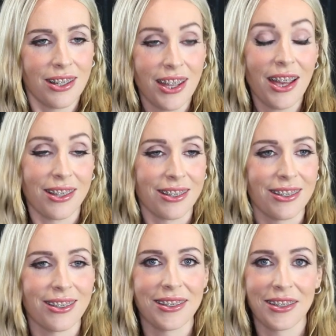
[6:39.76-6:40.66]
yeah,
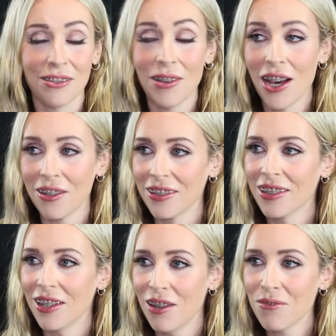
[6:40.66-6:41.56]
wow,
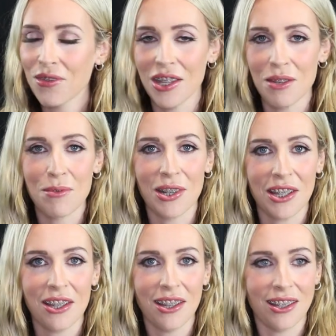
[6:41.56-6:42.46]
I'm feeling
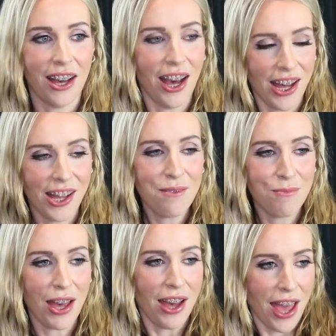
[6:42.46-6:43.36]
pretty good.
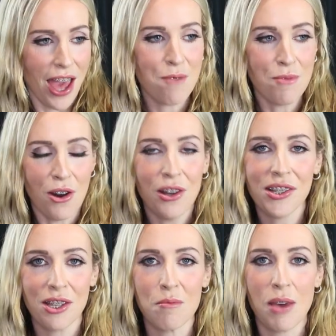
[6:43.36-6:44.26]
I, am
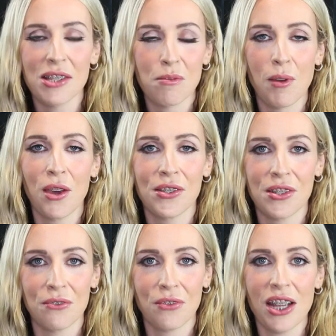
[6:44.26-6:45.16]
awesome, as
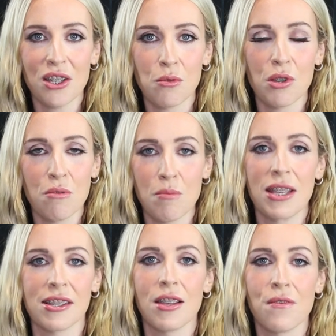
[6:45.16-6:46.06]
opposed to French, where you
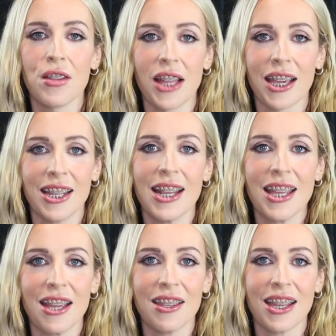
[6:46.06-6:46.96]
basically feel like an
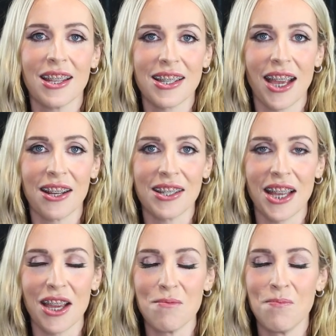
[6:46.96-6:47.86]
idiot the entire
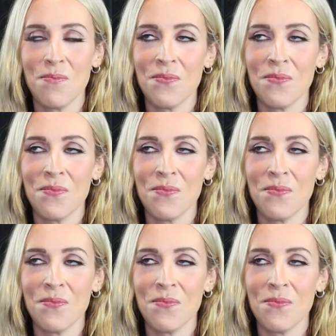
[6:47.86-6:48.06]
time.